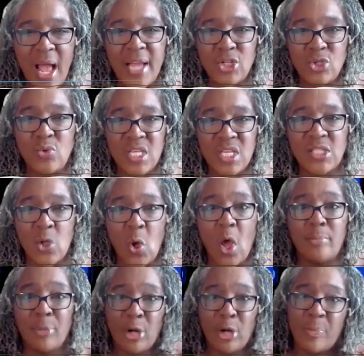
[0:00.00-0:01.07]
do I do
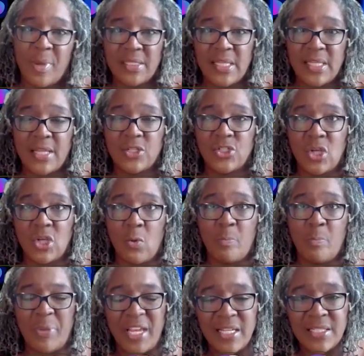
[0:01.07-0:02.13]
this on purpose? And
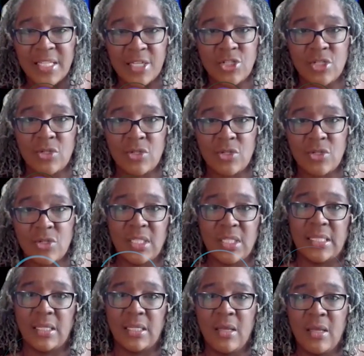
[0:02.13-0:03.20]
so be intentional,
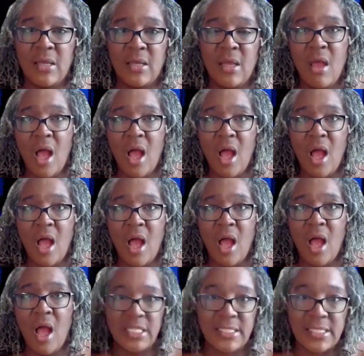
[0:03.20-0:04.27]
Talisa,
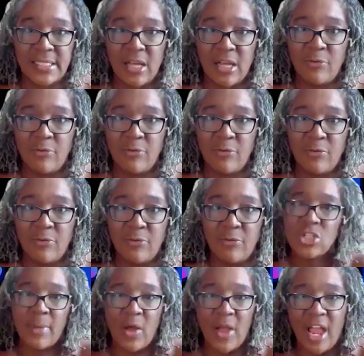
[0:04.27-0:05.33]
former Talisa self.
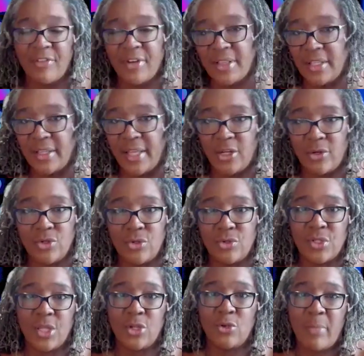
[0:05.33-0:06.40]
Be intentional about everything
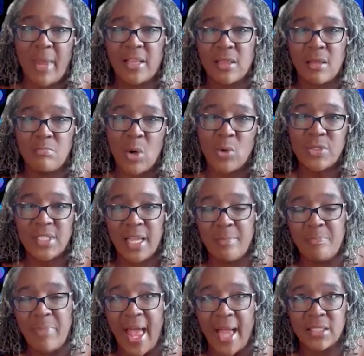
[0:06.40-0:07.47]
that you do so that you make the
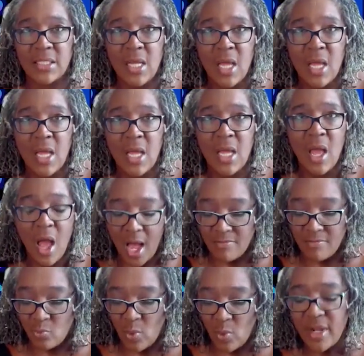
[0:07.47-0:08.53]
most impact.
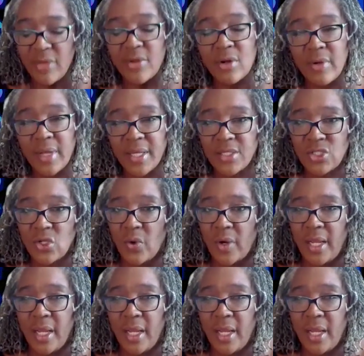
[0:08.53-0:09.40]
One other quick